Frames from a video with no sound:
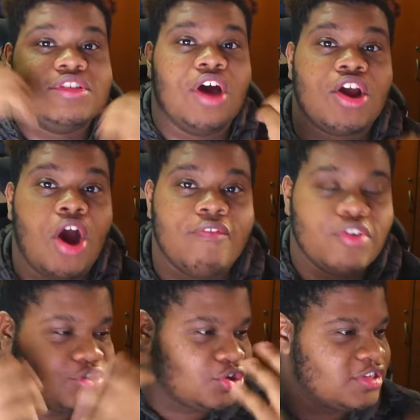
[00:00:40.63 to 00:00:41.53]
The
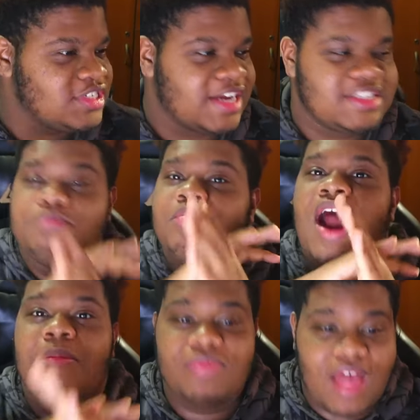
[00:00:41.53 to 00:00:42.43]
covers are sexy, but
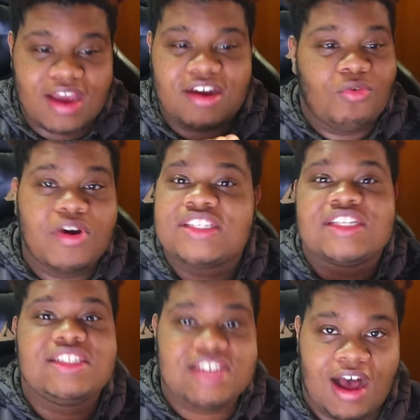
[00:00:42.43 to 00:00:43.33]
I'm not going to waste
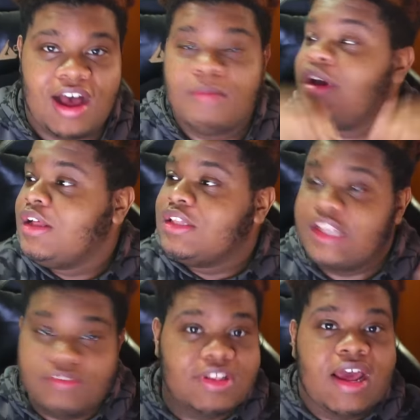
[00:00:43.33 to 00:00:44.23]
any time.
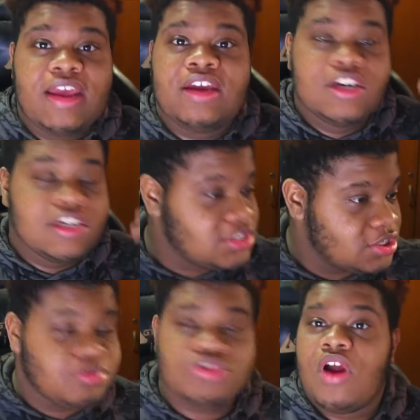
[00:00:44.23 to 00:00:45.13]
Leave a like,
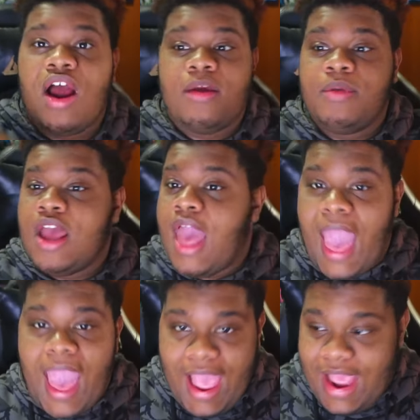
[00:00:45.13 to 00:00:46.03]
subscribe,
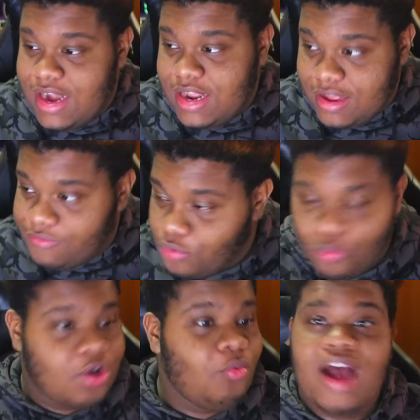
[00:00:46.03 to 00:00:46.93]
and if you
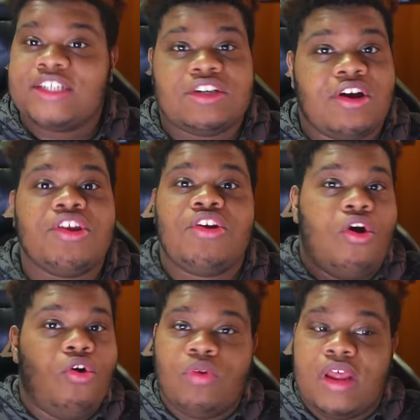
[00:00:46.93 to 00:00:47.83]
want to watch it on your
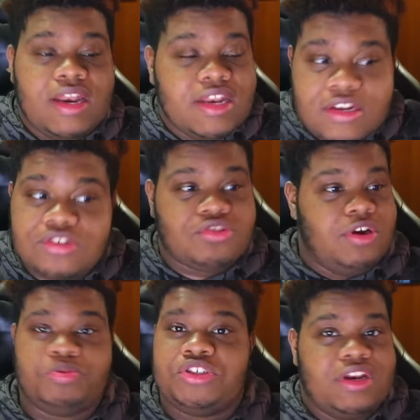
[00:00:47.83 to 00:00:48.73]
own, in the
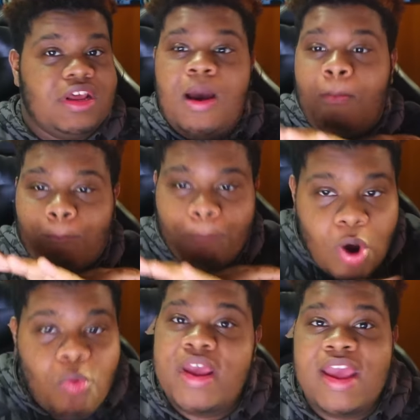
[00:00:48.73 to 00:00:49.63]
description. But
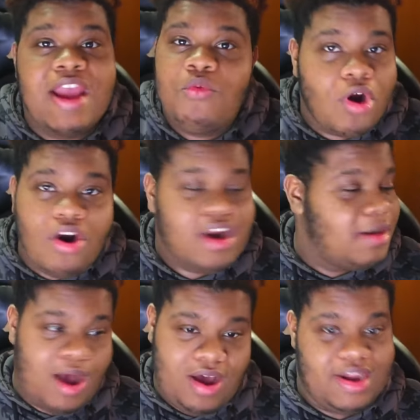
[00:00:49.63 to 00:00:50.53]
we ain't worried
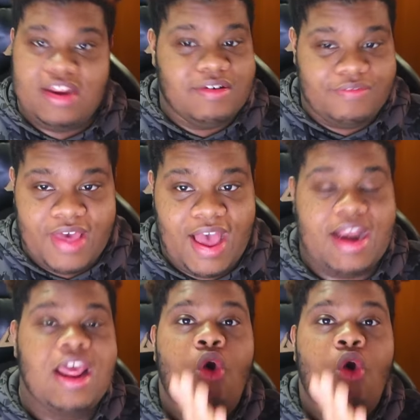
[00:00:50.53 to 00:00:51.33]
about any of that.